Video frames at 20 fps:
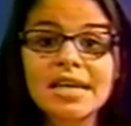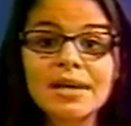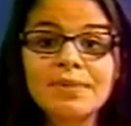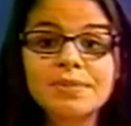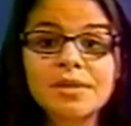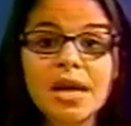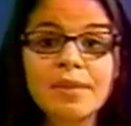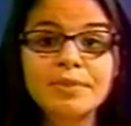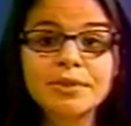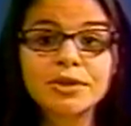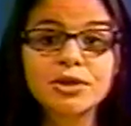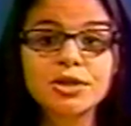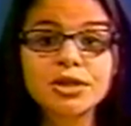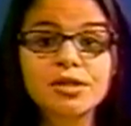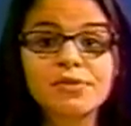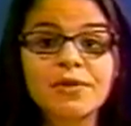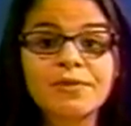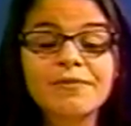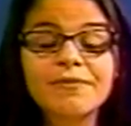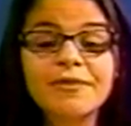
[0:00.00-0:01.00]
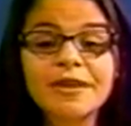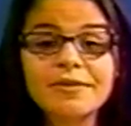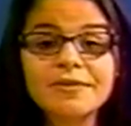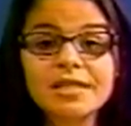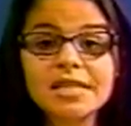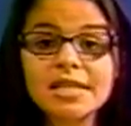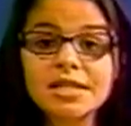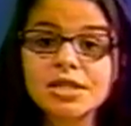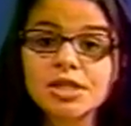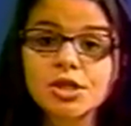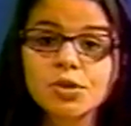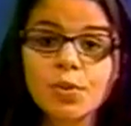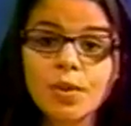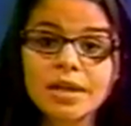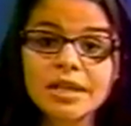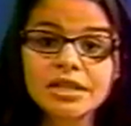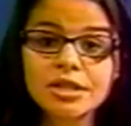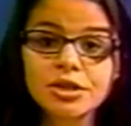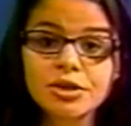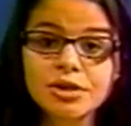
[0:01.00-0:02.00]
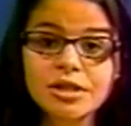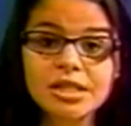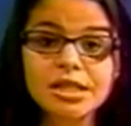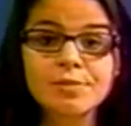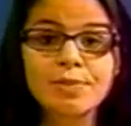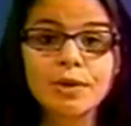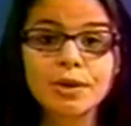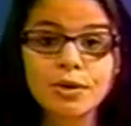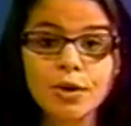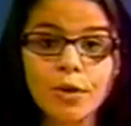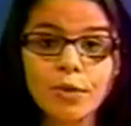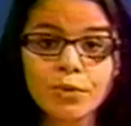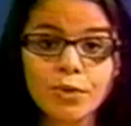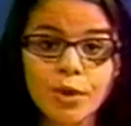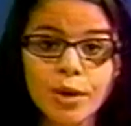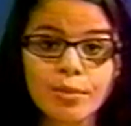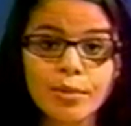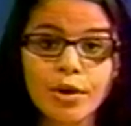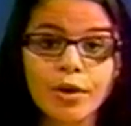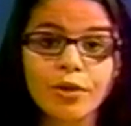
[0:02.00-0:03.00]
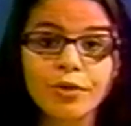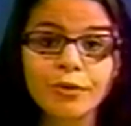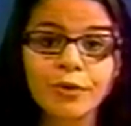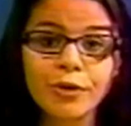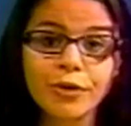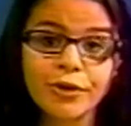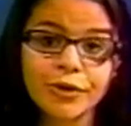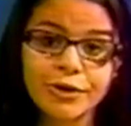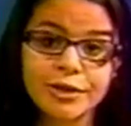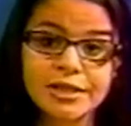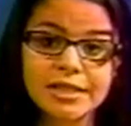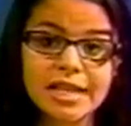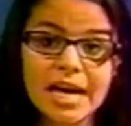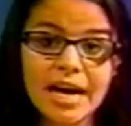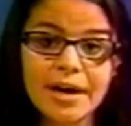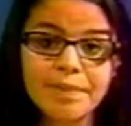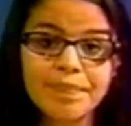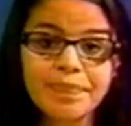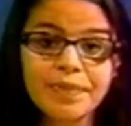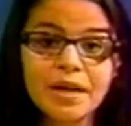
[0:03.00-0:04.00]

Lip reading: keep temperatures from 15 to 20 degrees below normal through Thursday.